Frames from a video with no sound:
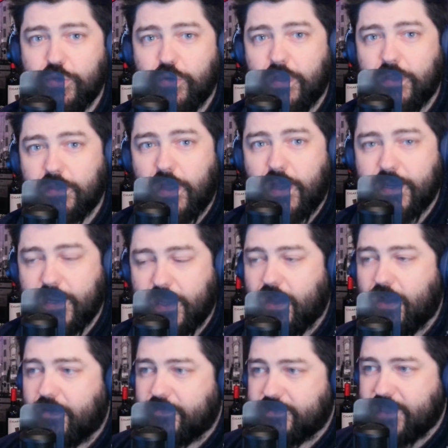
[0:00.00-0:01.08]
a lot
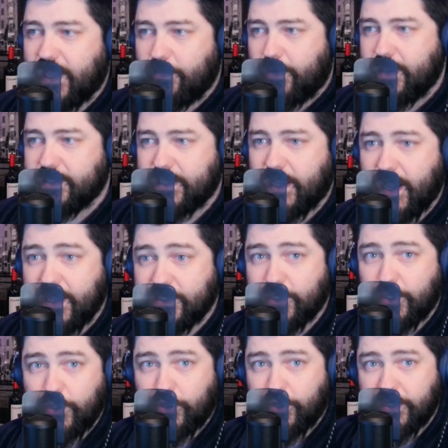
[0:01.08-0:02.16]
of side by side, so
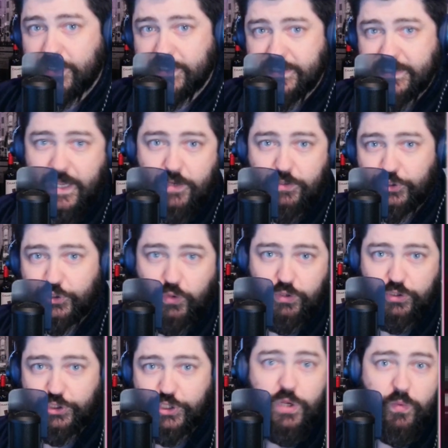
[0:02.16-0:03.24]
you couldn't see how short
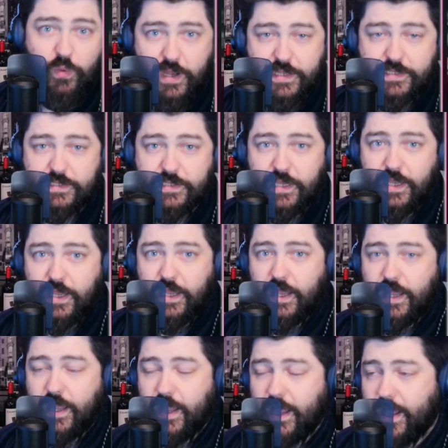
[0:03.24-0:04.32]
she was.
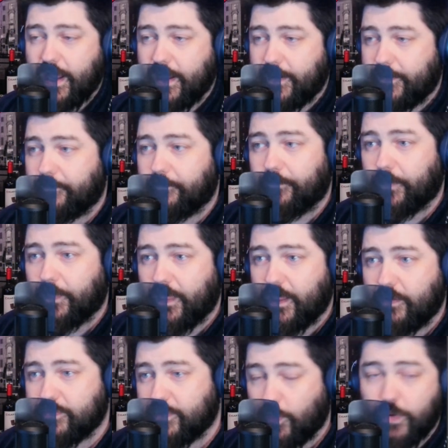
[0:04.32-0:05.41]

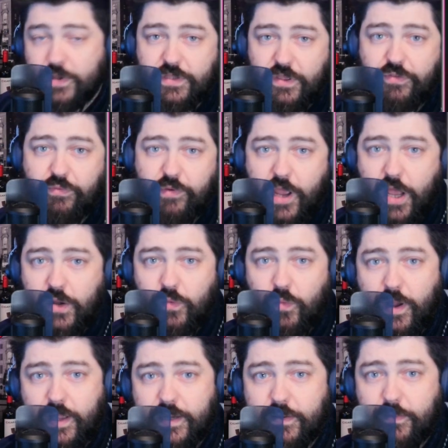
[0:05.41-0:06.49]
It was a
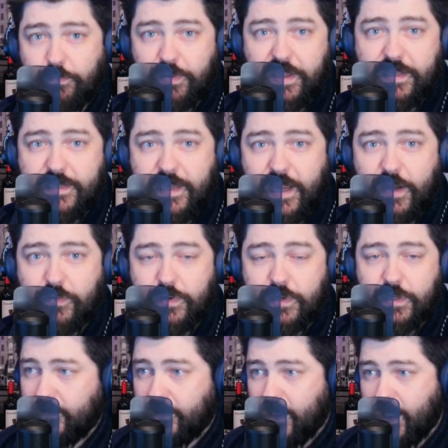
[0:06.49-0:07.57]
3-on-1 beatdown.
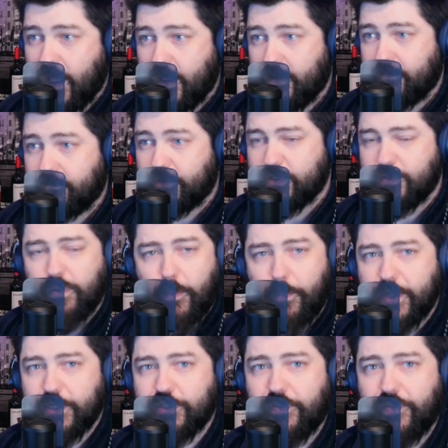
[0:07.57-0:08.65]
Just a
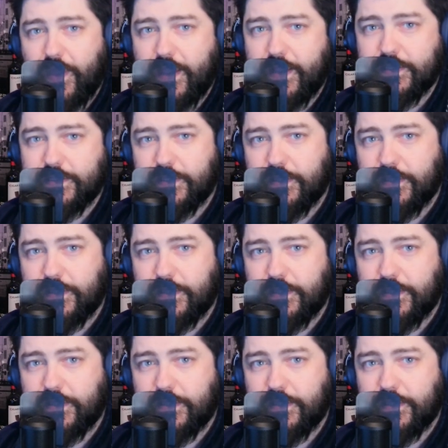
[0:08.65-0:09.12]
bunch of things.